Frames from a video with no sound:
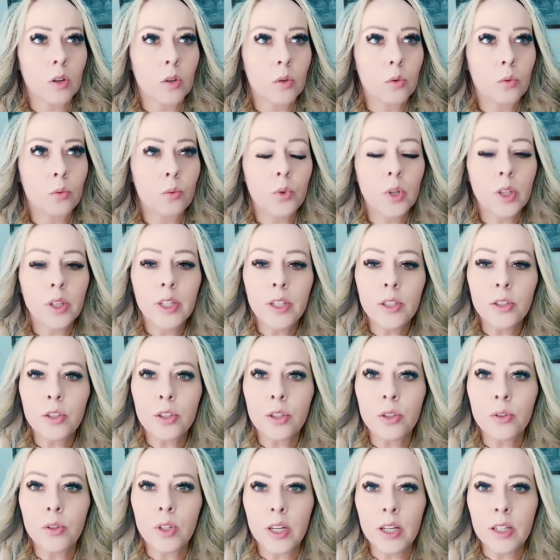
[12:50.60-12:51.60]
really
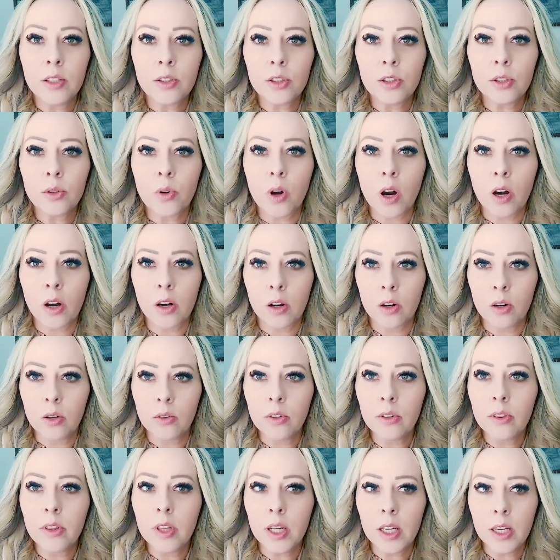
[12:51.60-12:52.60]
tune into our
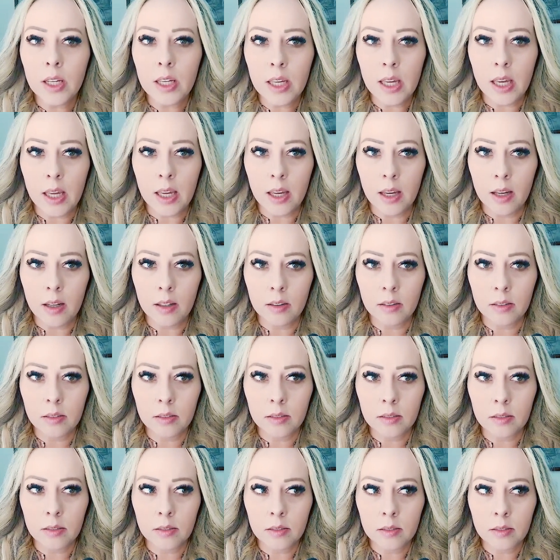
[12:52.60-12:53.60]
own thinking,
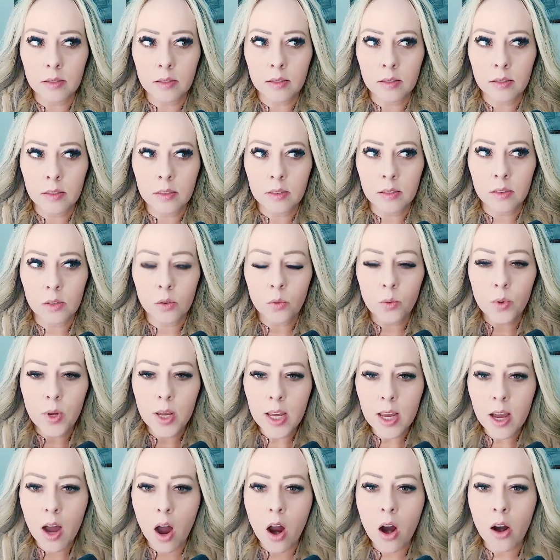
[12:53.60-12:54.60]

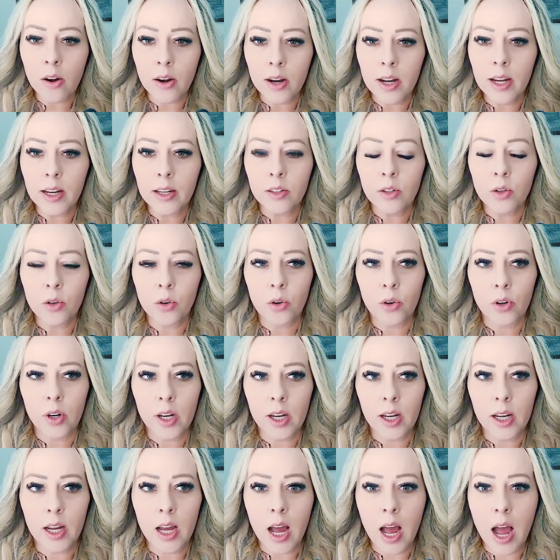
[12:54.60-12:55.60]
we are
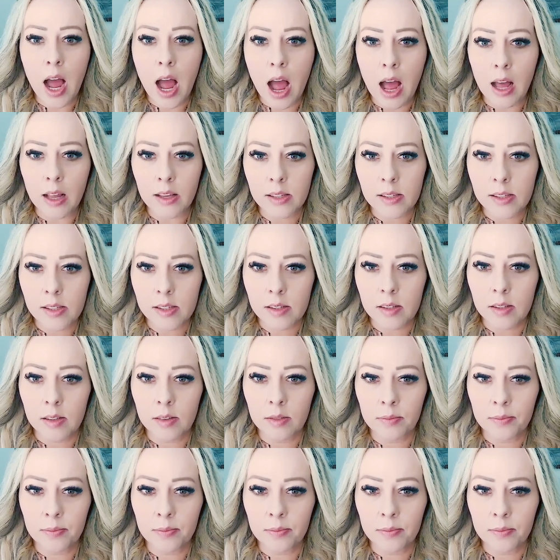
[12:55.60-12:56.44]
ignoring us.